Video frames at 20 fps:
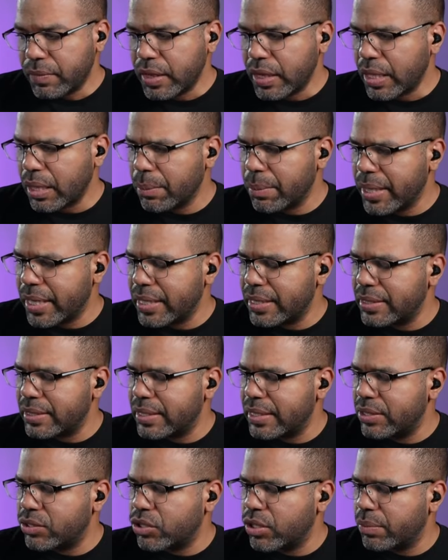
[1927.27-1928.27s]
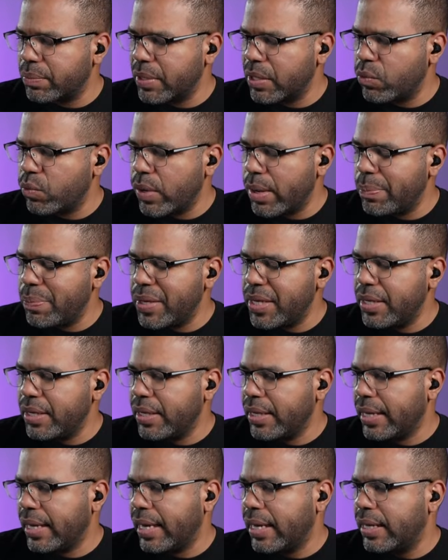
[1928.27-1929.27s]
because this could be whippy.
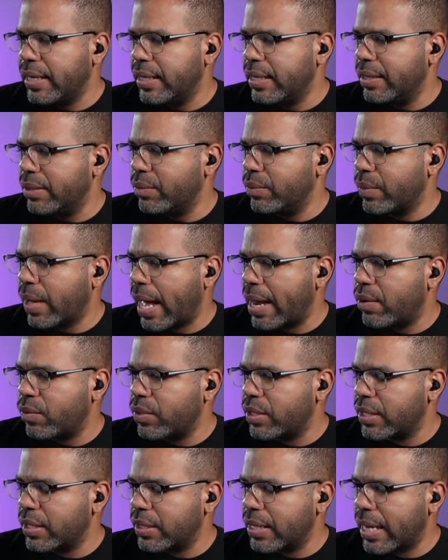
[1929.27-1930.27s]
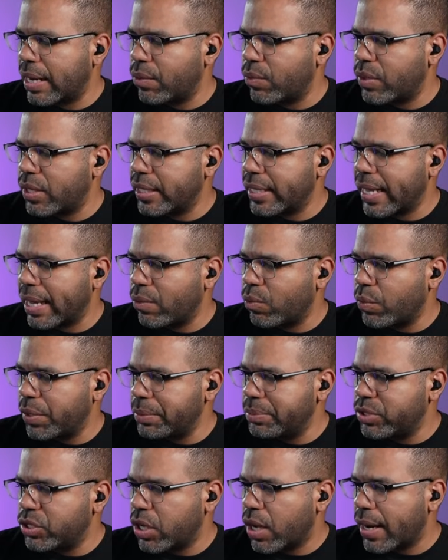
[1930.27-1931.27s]
I don't know. I don't want to get
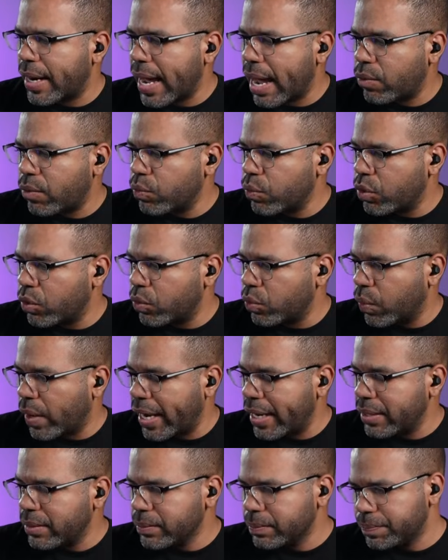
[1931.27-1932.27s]
whipsawed out. We'll wait